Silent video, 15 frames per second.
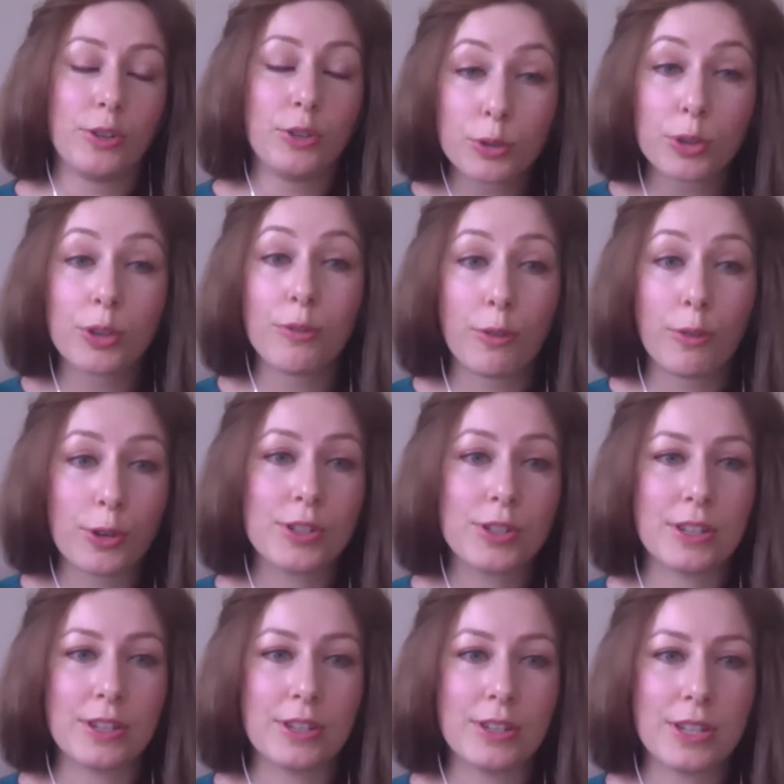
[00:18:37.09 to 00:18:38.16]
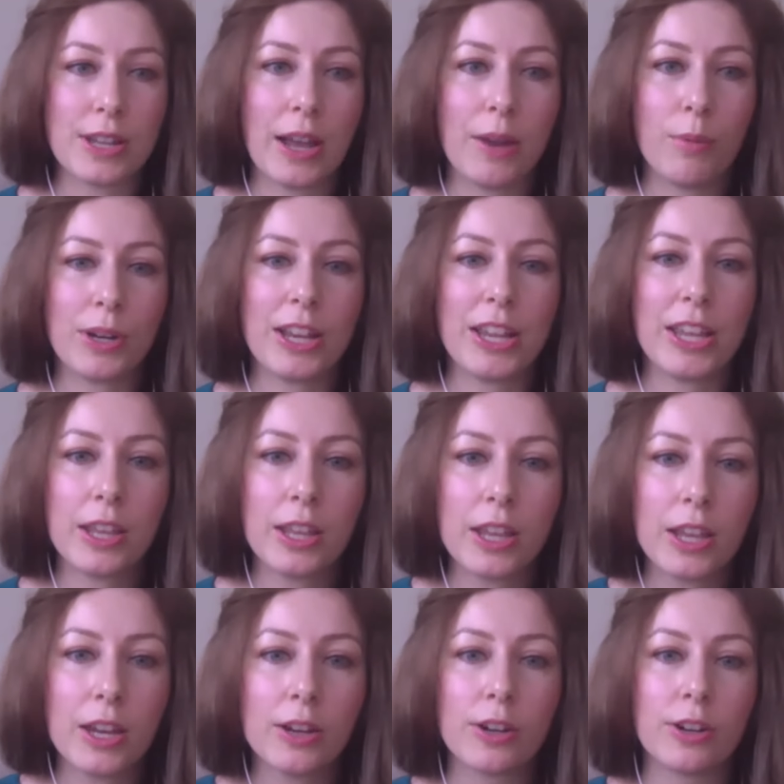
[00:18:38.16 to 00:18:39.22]
your voices i want to
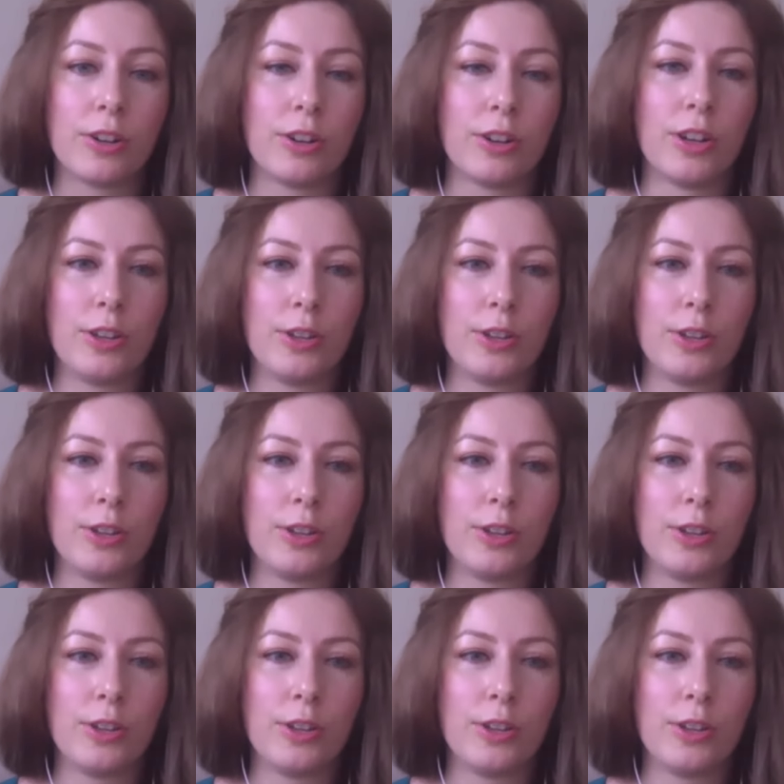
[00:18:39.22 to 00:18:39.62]
hear